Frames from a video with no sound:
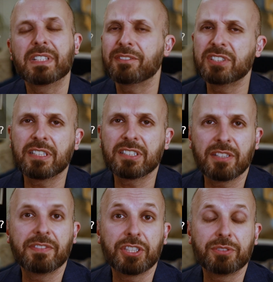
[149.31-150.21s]
I've done,
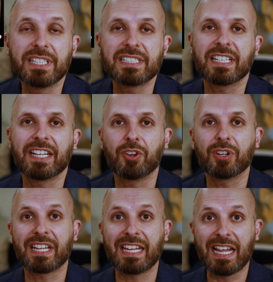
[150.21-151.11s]
done a video recently
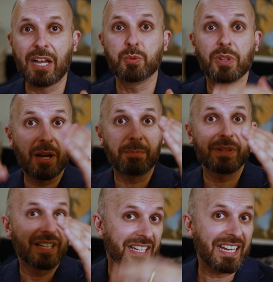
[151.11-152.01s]
on a canal wall
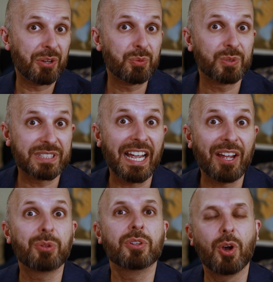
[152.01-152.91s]
up and a canal wall
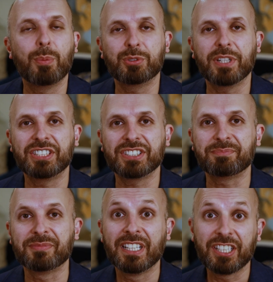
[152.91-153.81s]
down operation.